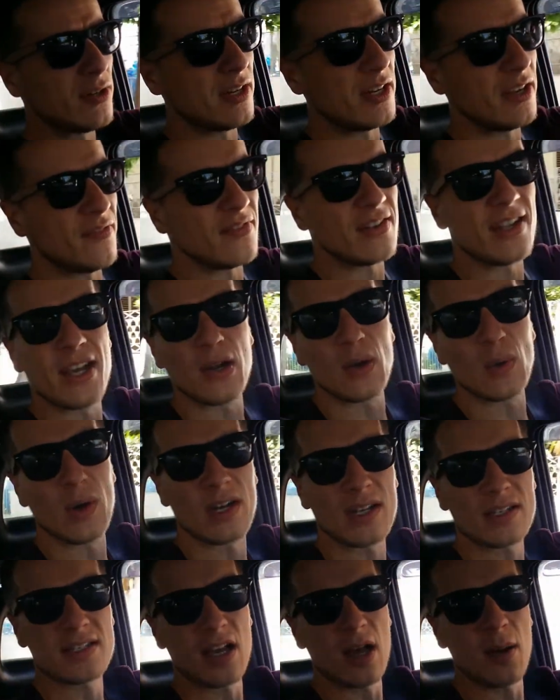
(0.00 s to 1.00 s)
or evening, what
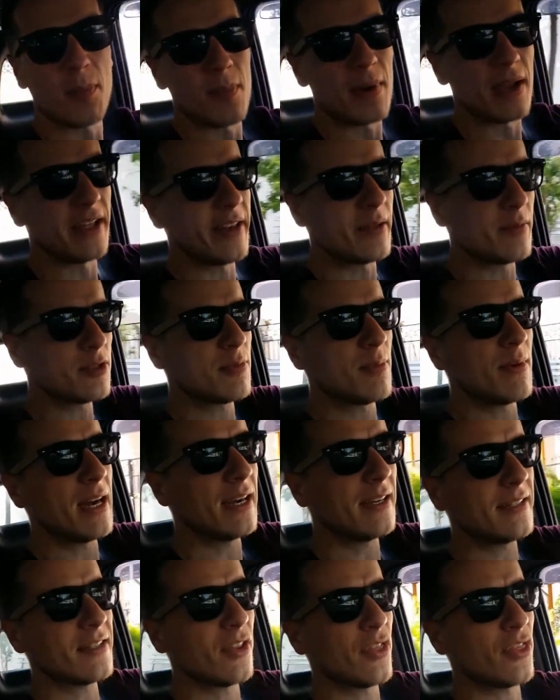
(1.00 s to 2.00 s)
is up? My name is
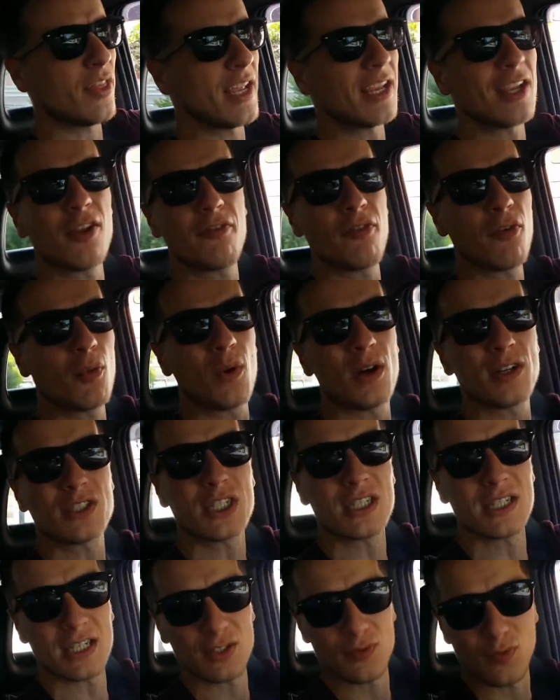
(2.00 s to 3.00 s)
Maarten. Thank you for
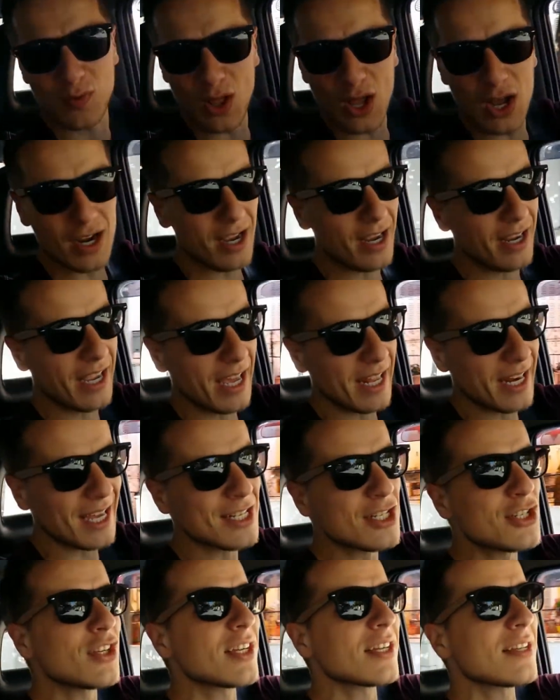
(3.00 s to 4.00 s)
watching this vlog again.
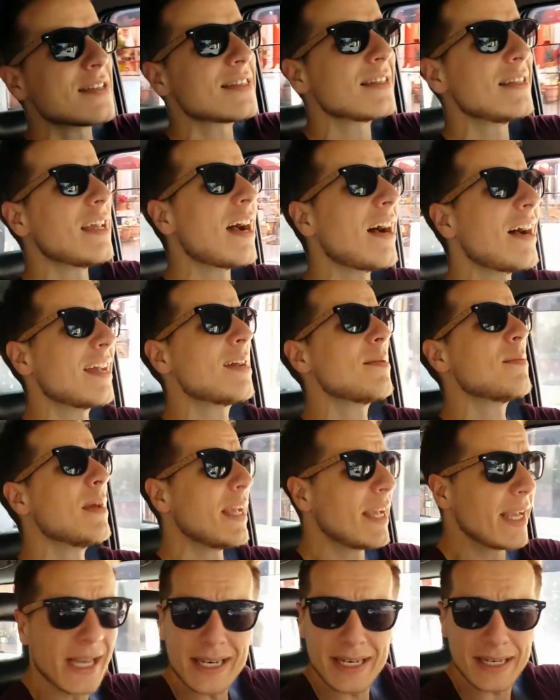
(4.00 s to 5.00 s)
As you can see, I am
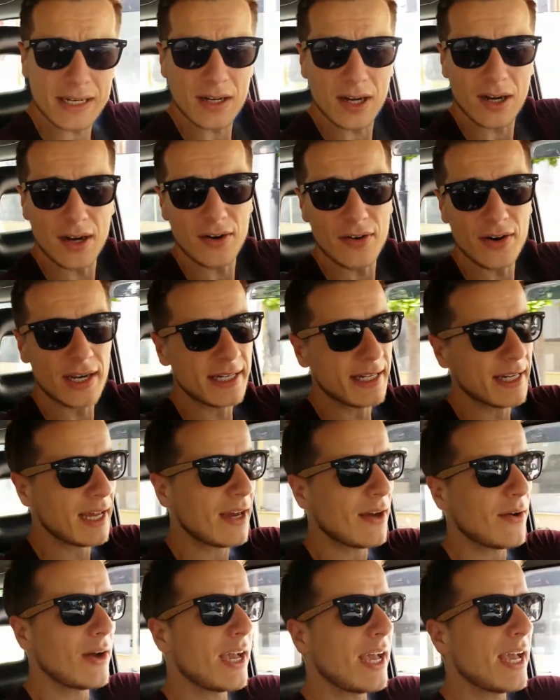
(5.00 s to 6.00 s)
in the car right
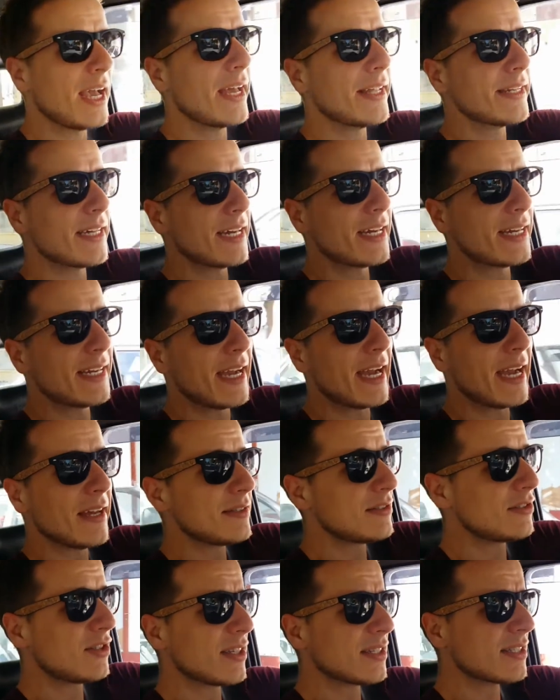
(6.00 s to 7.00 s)
now, and I
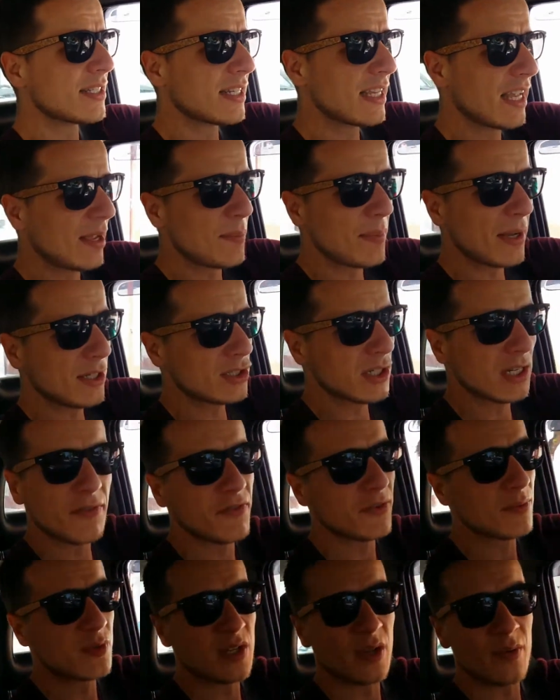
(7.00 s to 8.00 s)
just came actually
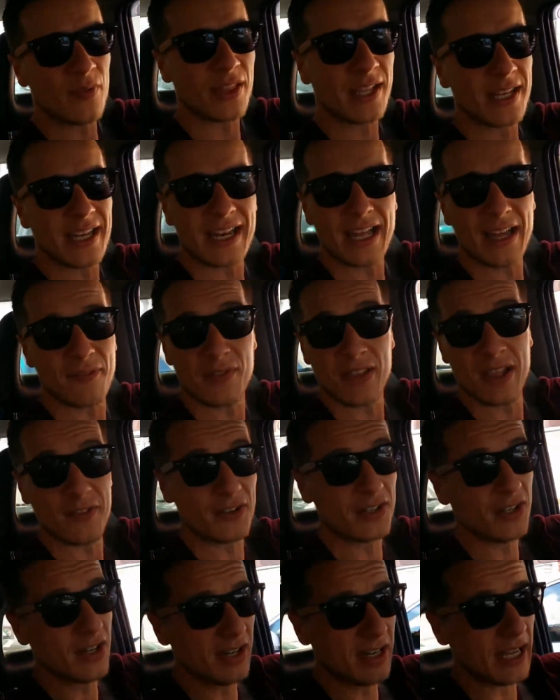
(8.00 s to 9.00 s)
from something that I've never
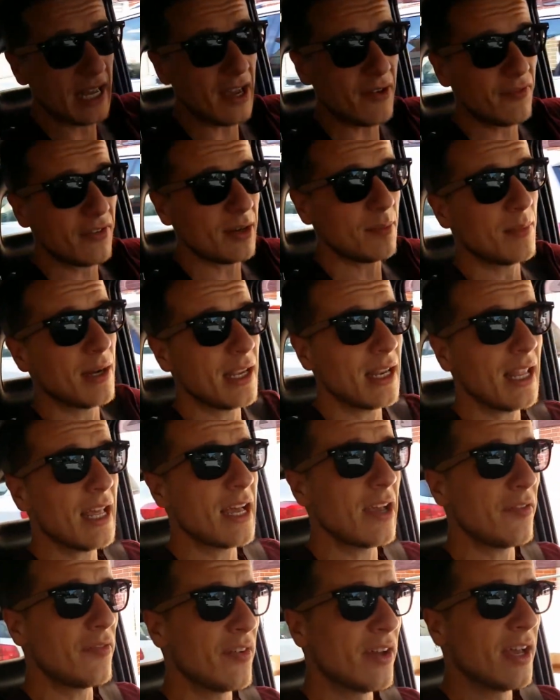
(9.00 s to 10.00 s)
done ever in my
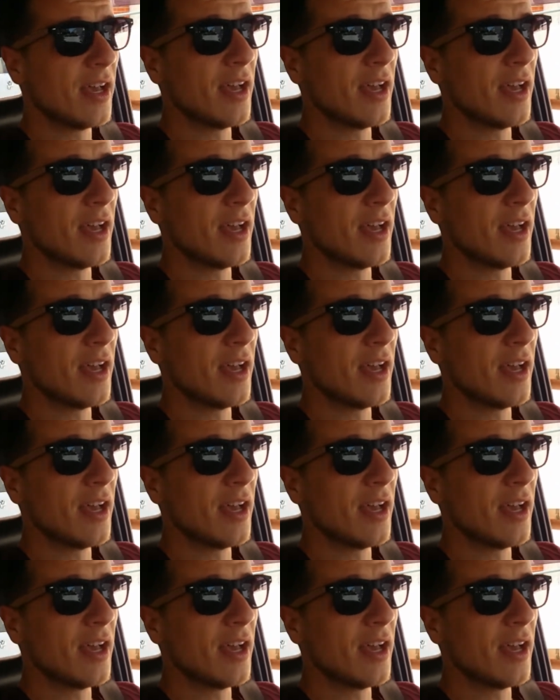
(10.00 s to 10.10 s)
life,